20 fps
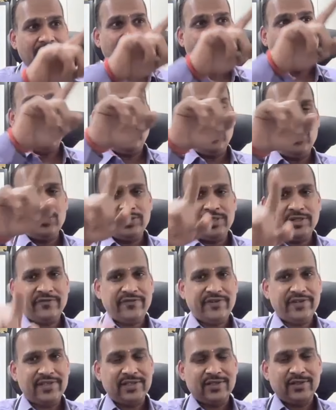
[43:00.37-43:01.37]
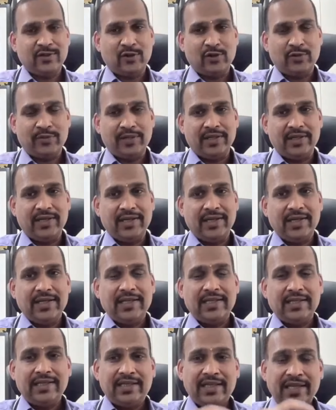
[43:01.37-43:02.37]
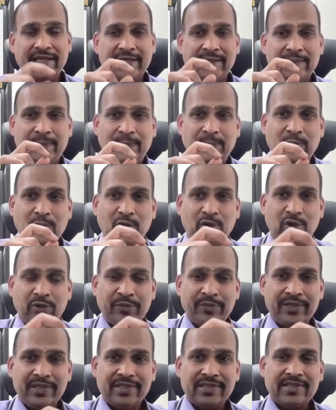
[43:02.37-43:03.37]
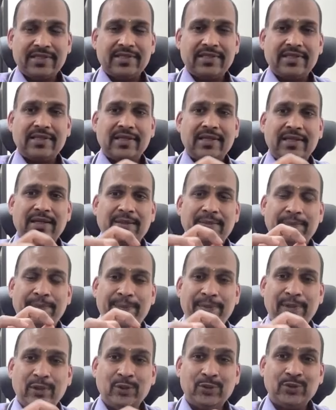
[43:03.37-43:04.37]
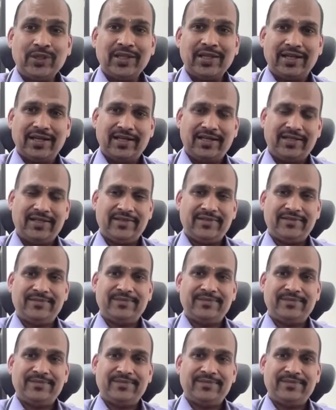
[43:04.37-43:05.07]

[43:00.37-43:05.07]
volume surface is normal, then problem is below the lung.